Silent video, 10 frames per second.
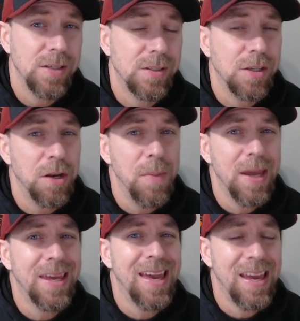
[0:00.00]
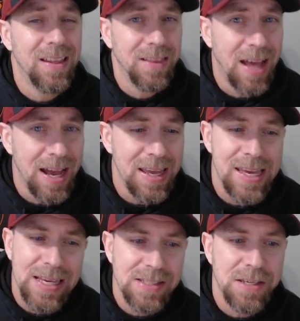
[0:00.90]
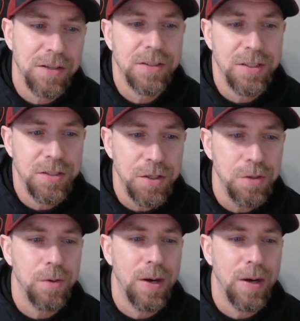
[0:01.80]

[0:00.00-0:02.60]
It's going to make it a lot easier to do.